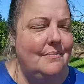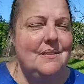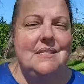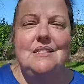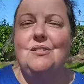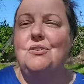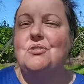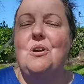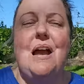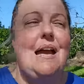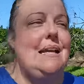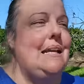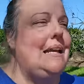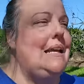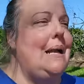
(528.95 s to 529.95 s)
I'm still
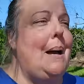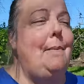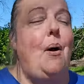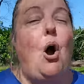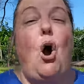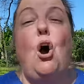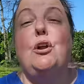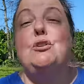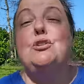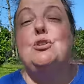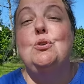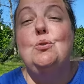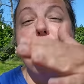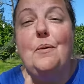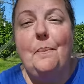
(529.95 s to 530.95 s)
trying to get up
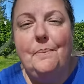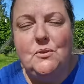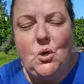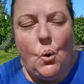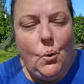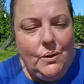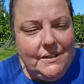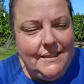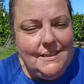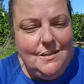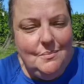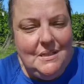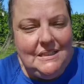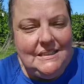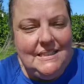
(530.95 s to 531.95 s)
onto the toilet in the
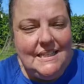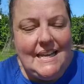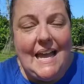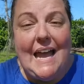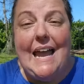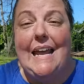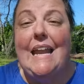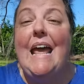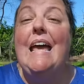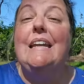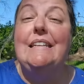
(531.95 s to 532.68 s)
middle of the night.